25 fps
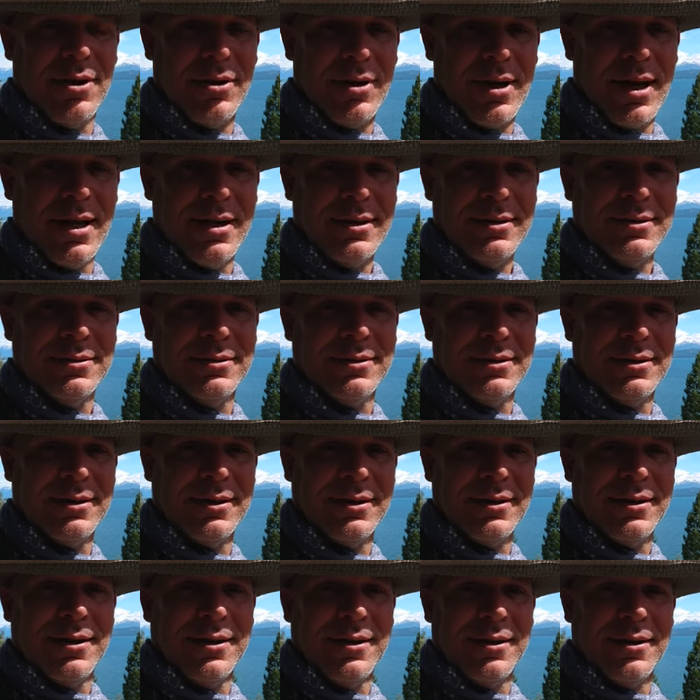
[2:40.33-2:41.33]
okay?
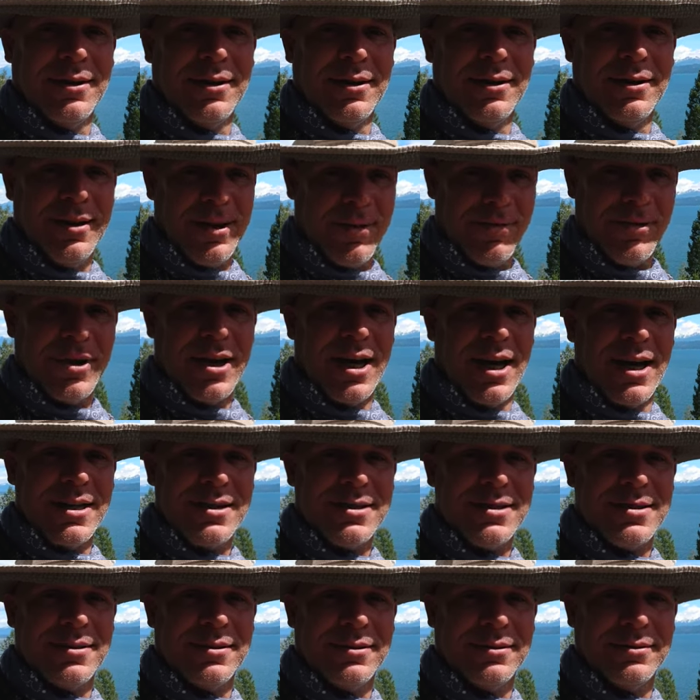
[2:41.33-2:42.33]
Love you
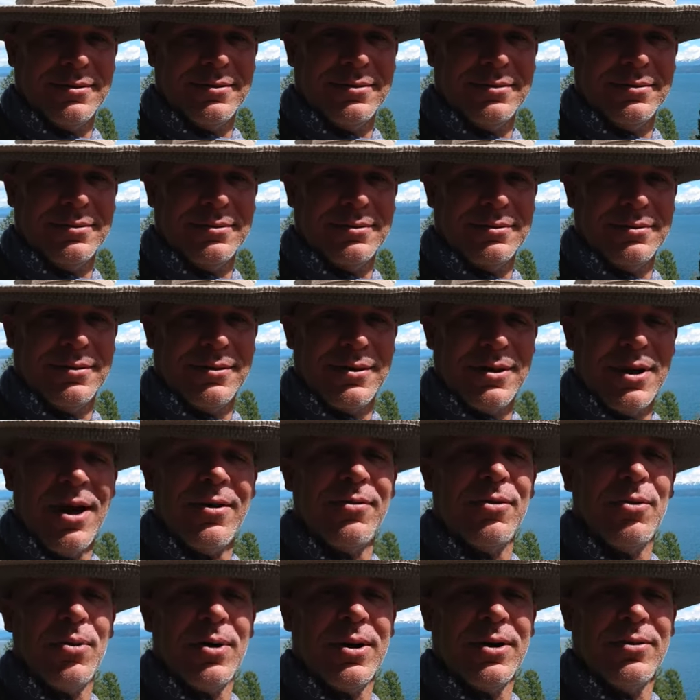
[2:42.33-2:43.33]
guys. You
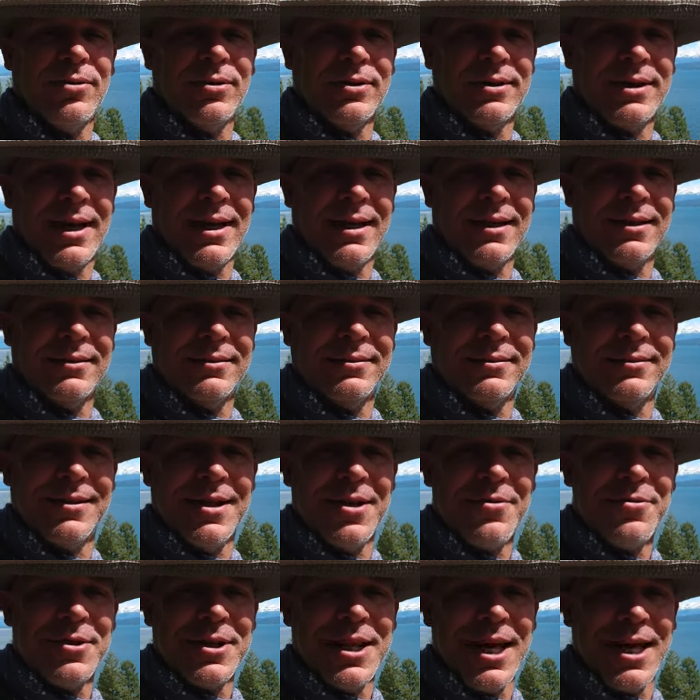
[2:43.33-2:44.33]
have a wonderful day.
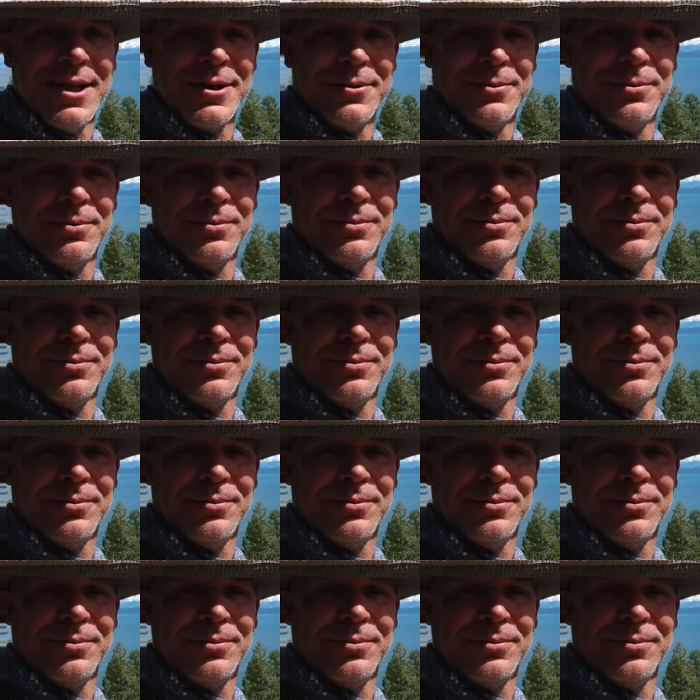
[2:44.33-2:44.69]
Love and light.